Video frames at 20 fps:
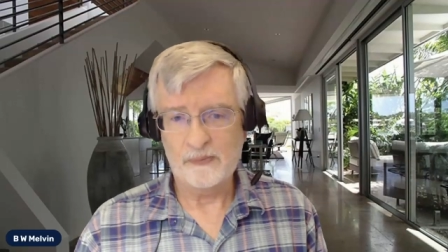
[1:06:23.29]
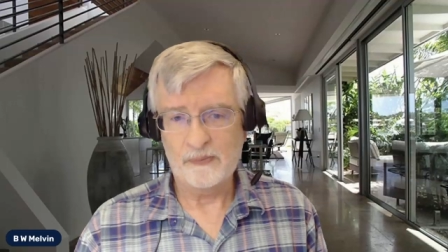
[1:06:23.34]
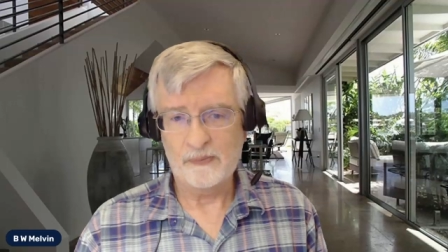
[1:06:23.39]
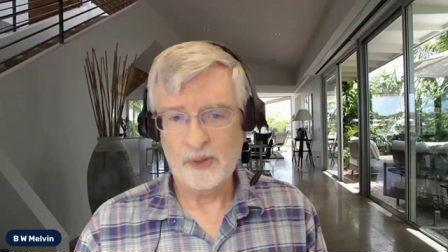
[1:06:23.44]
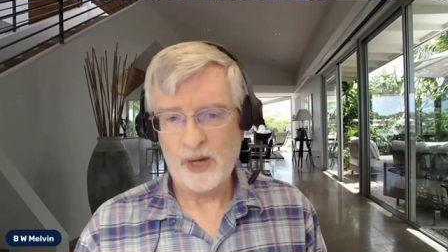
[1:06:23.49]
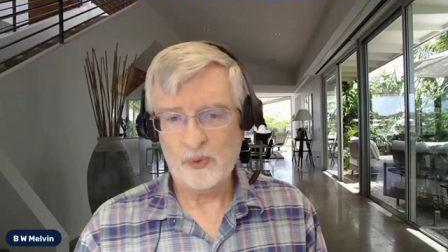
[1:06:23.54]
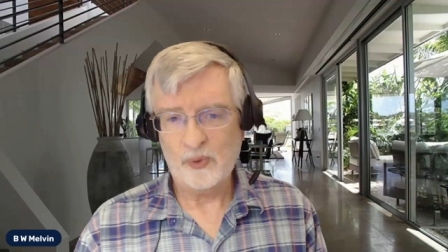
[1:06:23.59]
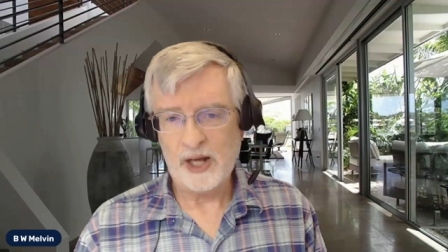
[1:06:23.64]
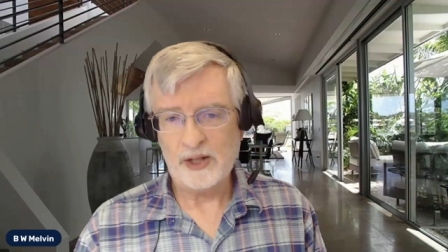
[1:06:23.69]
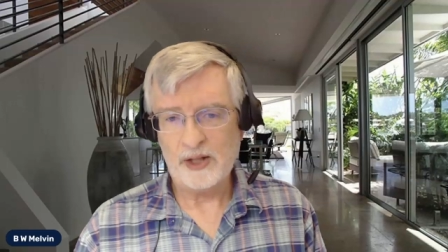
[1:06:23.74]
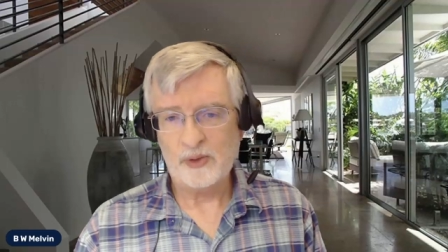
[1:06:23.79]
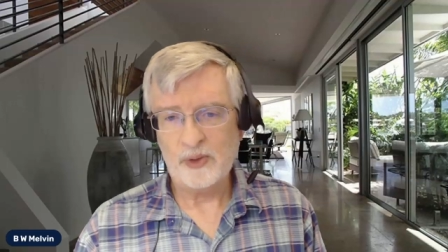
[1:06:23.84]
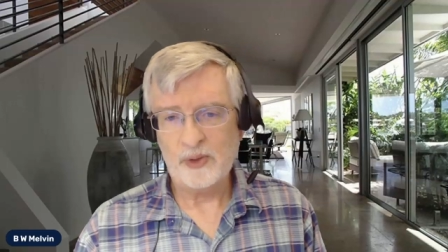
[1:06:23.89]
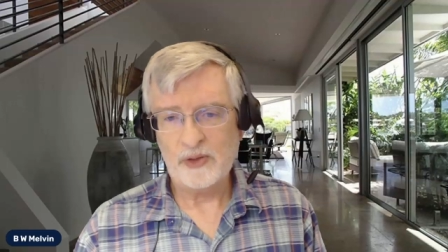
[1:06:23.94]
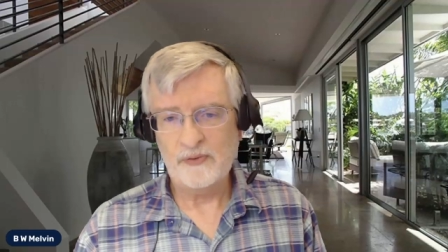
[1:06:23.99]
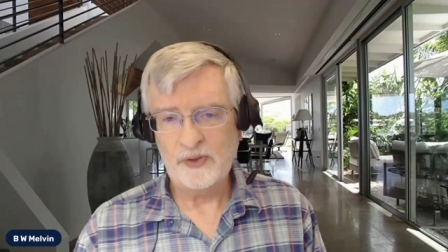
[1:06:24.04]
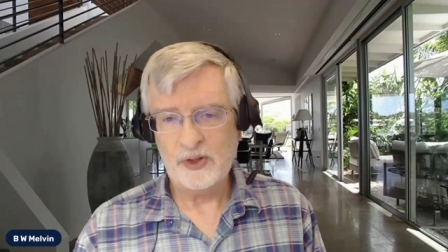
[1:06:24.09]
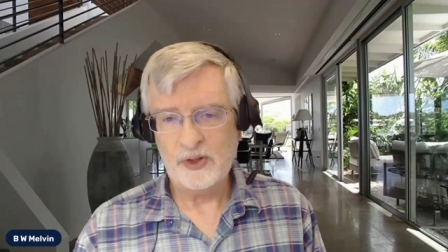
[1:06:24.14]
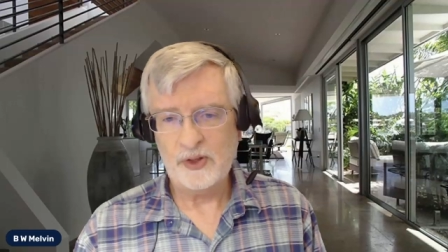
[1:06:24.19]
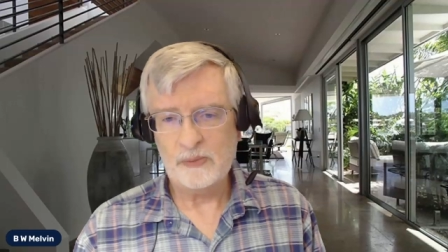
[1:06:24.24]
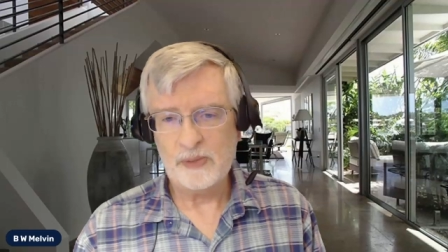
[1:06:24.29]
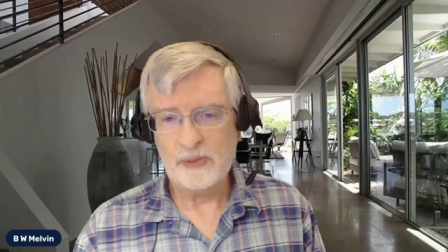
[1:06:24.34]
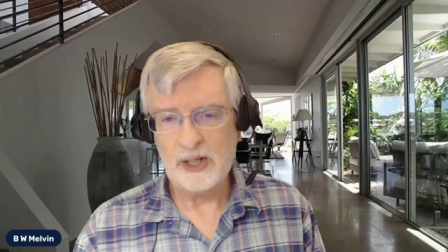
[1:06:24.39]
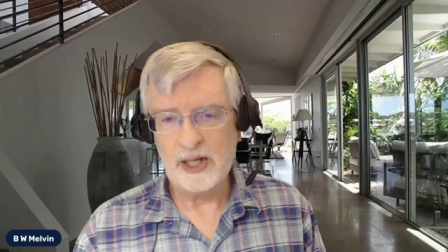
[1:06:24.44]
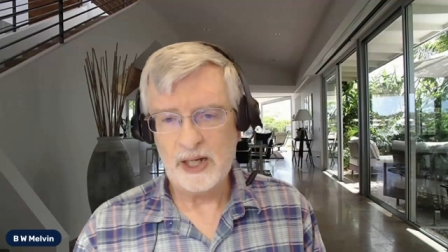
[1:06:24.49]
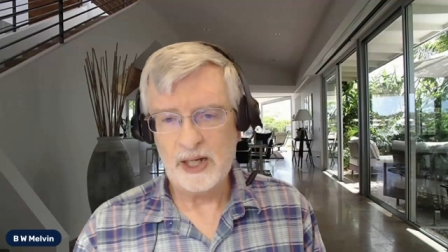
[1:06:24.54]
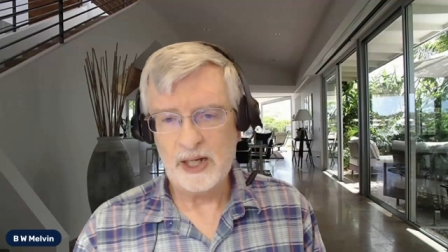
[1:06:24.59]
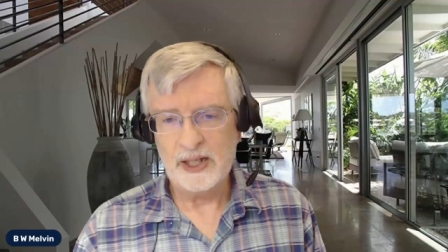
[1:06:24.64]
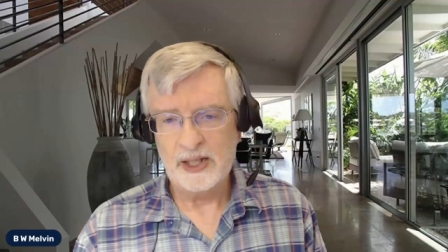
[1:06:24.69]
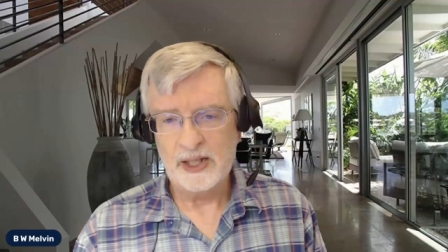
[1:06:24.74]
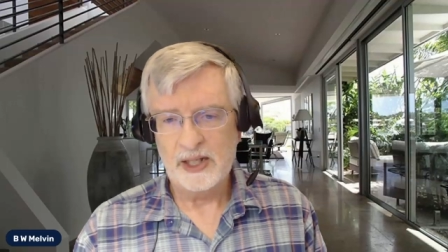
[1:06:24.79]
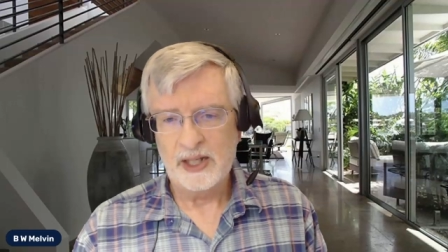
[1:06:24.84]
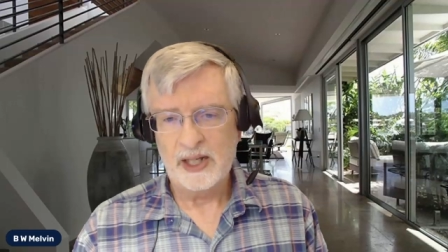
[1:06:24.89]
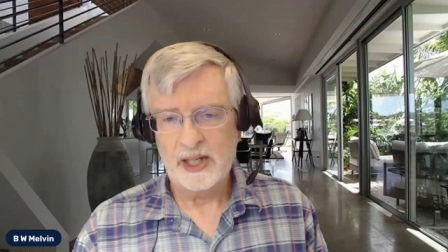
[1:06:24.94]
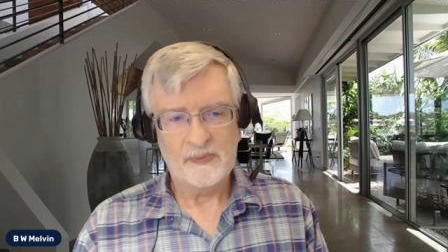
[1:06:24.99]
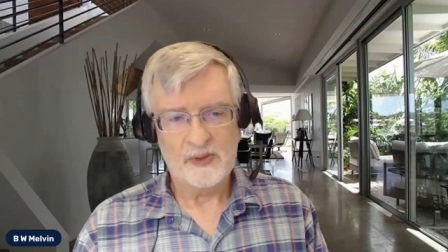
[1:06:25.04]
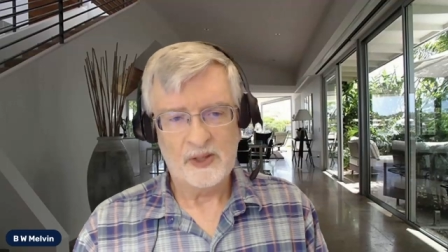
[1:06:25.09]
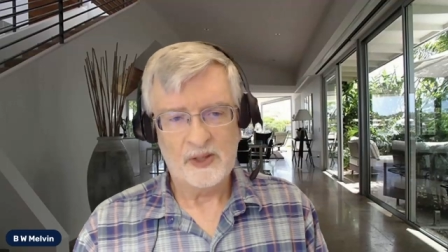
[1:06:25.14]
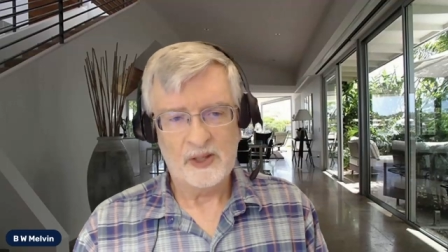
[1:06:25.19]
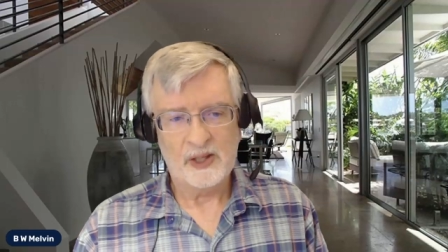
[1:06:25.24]
but rather revealed by
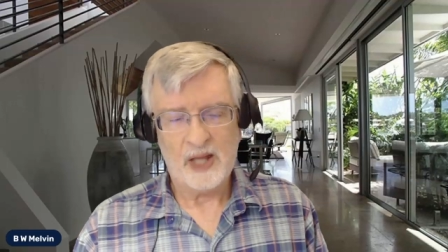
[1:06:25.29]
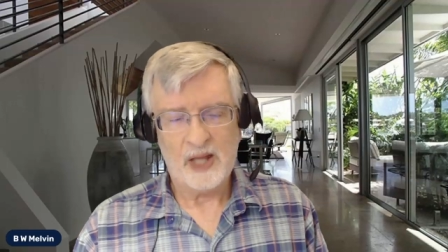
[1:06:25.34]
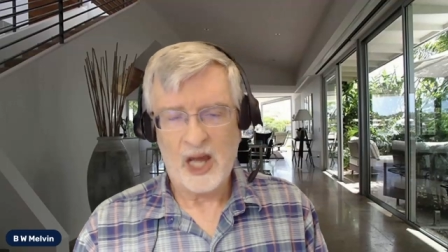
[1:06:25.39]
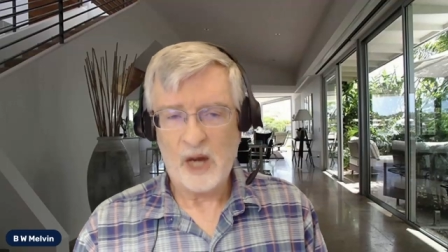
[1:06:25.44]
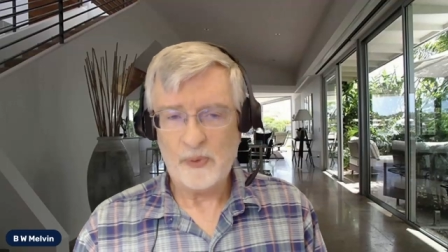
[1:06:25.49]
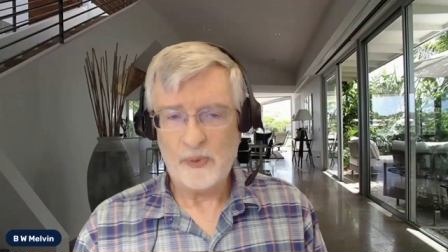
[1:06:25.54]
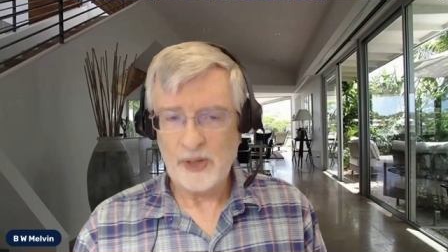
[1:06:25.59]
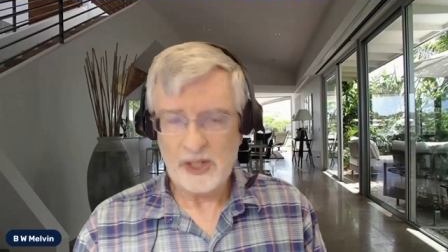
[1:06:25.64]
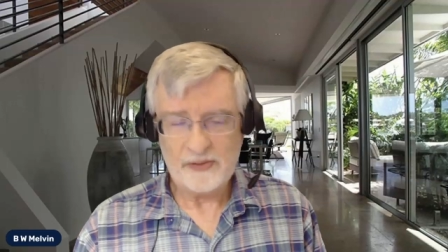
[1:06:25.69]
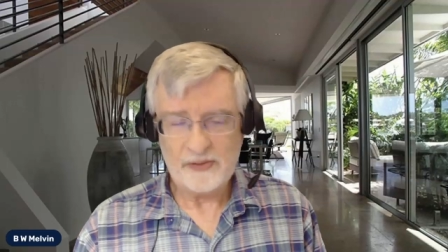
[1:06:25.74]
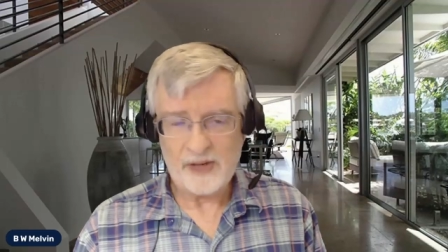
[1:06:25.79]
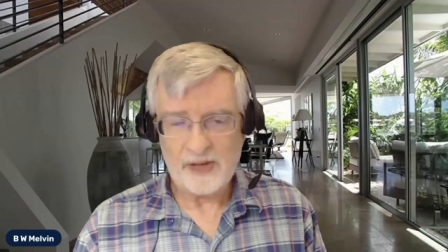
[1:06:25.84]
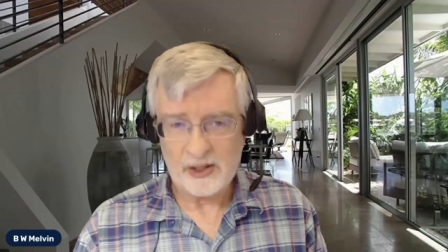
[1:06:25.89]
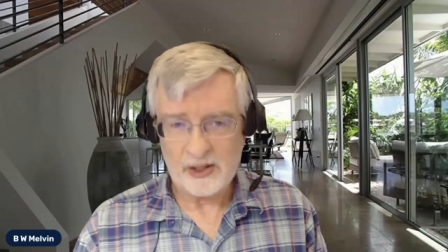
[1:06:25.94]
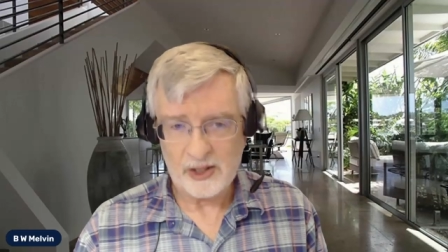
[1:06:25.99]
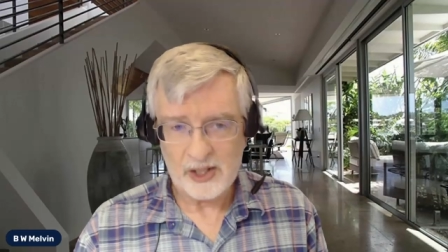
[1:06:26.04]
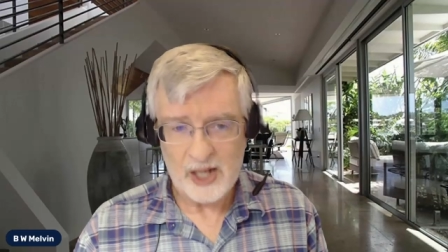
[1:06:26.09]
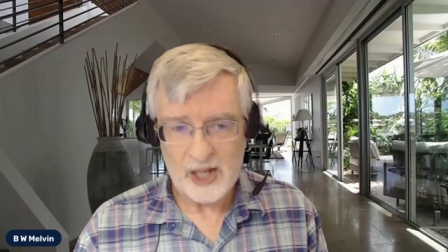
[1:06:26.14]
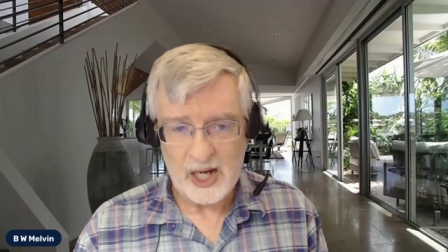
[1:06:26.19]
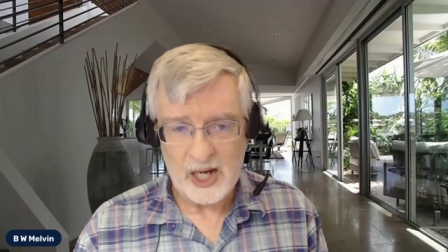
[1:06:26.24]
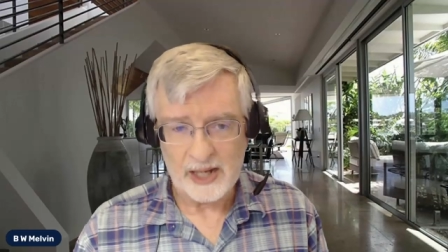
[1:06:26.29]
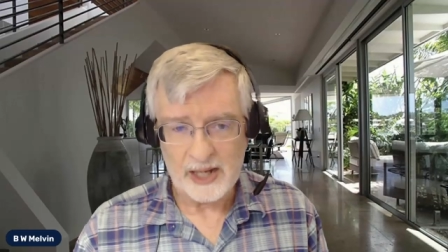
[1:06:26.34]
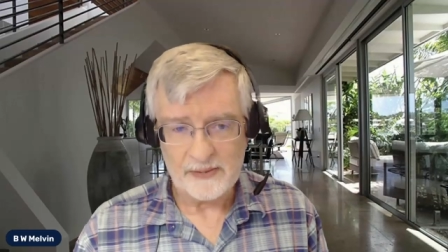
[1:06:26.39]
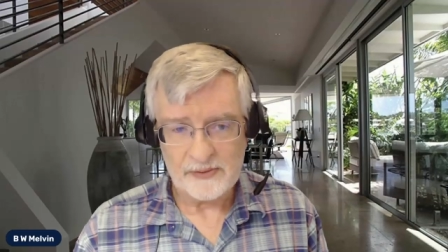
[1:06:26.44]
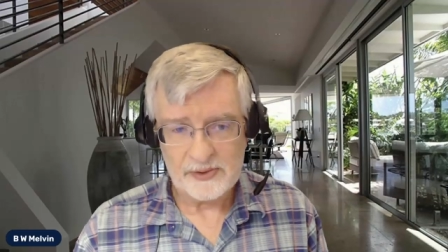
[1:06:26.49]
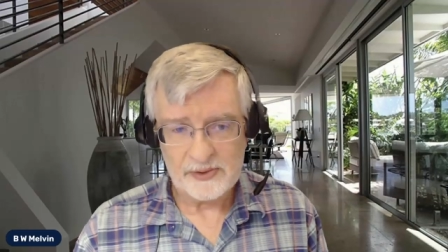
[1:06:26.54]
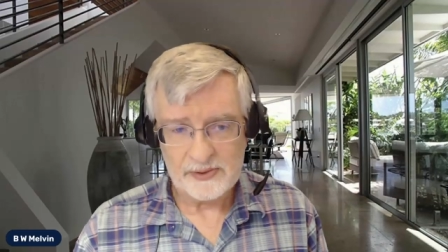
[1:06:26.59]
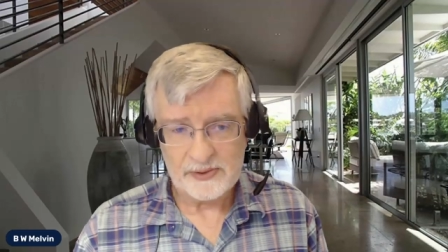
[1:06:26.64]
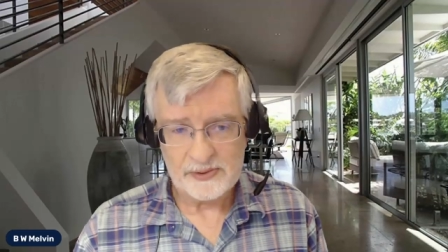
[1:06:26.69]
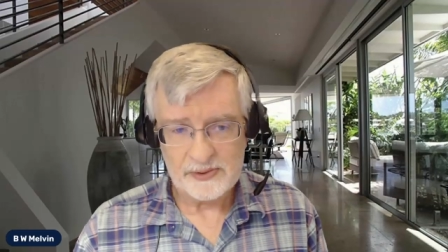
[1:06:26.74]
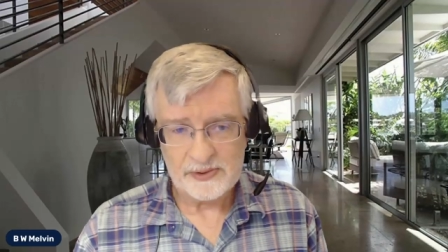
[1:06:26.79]
how we live out our lives.